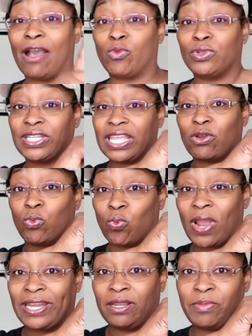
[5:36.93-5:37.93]
I will link
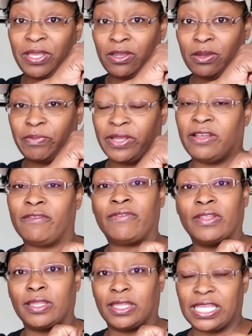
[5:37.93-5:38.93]
right up here
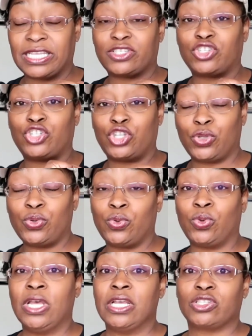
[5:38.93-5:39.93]
above links
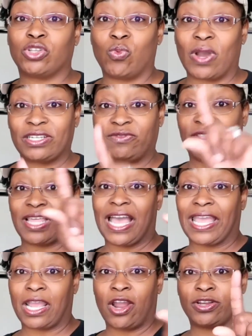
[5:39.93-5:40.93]
to, so watch for the
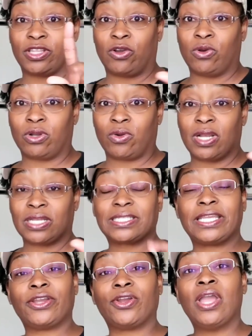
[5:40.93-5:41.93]
iCard to go
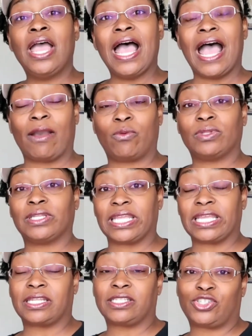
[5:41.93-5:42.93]
across here. I will
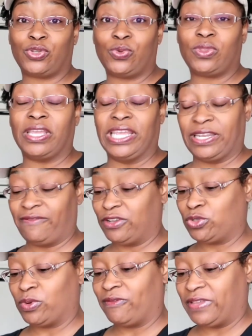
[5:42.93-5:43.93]
link to the
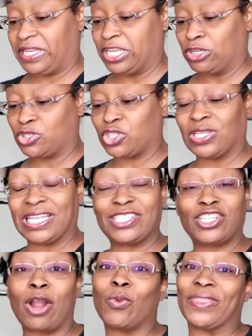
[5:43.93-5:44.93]
individual videos. So
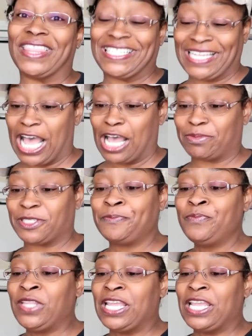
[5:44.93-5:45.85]
let's start with the tops.